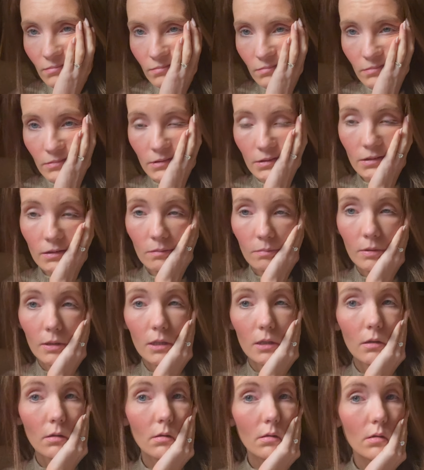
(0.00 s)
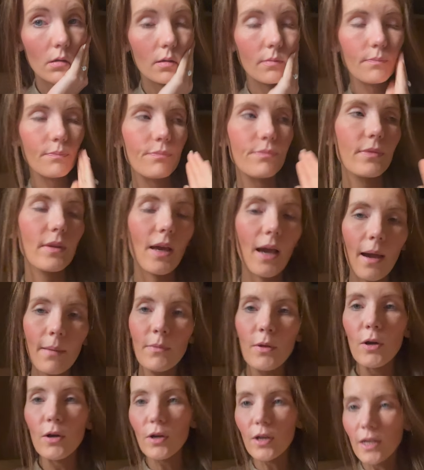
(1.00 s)
my god. I'm
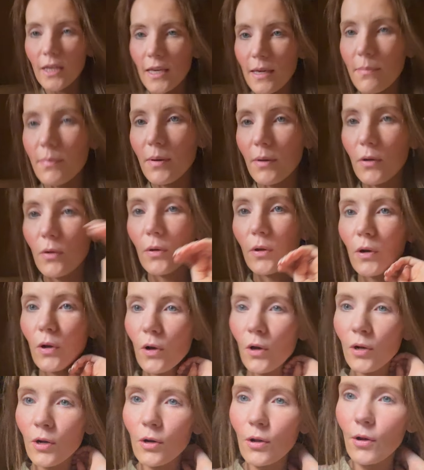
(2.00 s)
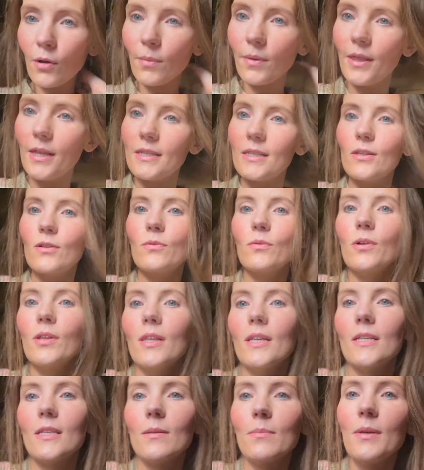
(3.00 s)
not going to keep going on and on about this. I don't want
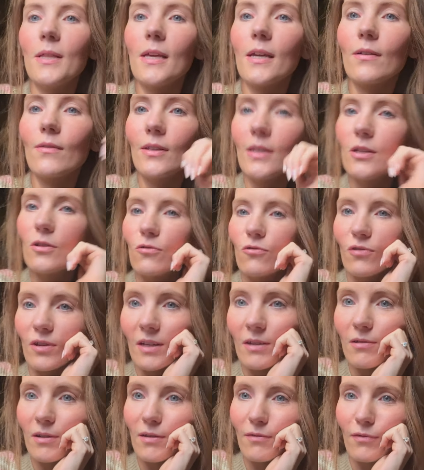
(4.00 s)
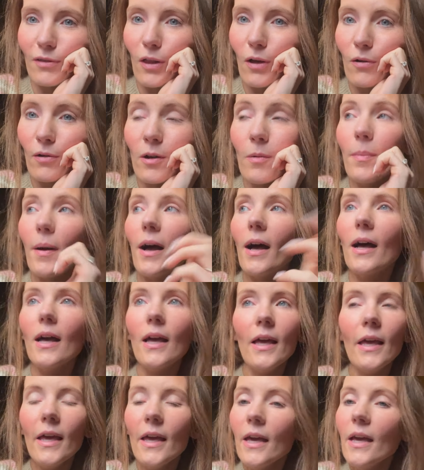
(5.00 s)
this to be like a really dreary vlog, but
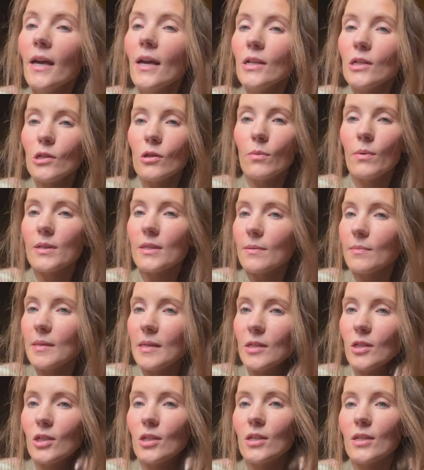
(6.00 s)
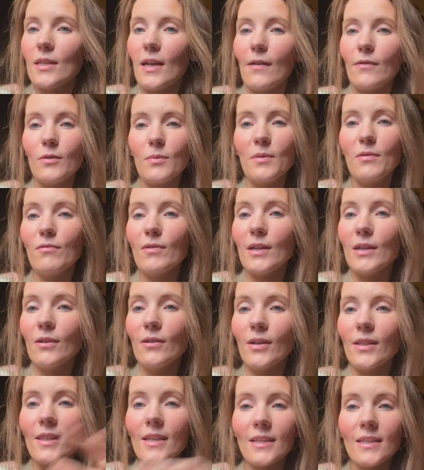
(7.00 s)
do you know what? Sometimes you just have to be real,
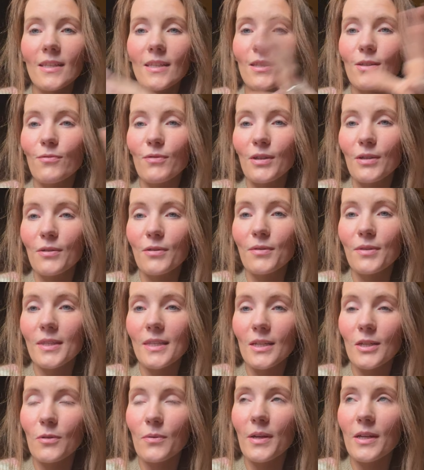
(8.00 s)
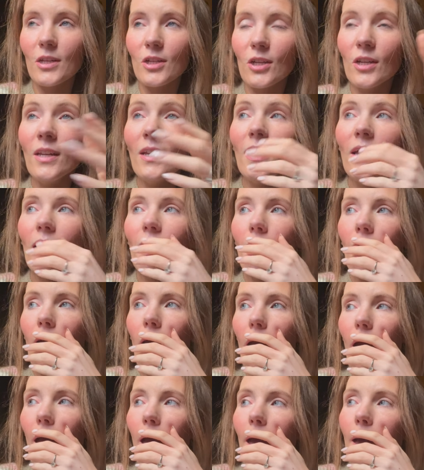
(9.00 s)
and this is the real situation.
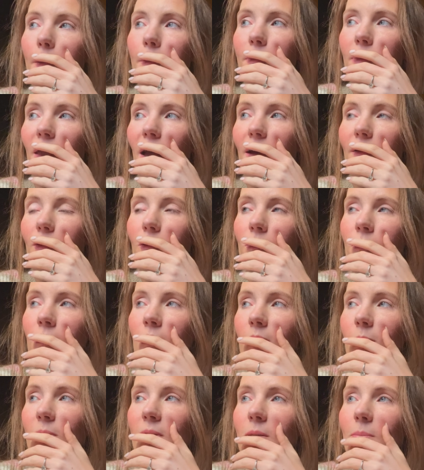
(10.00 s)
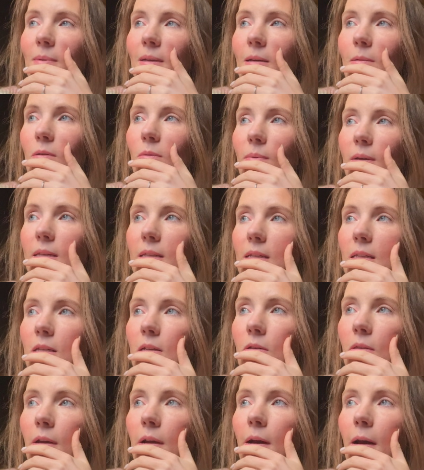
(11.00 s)
I've also just been speaking with my
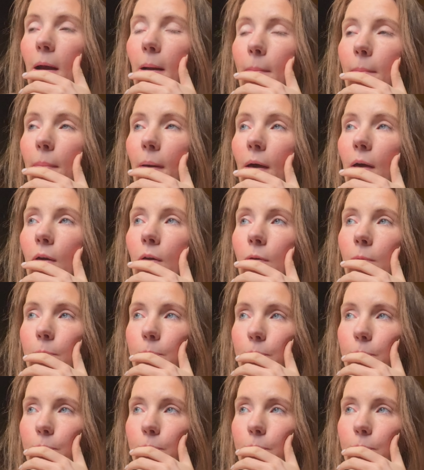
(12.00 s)
sister there about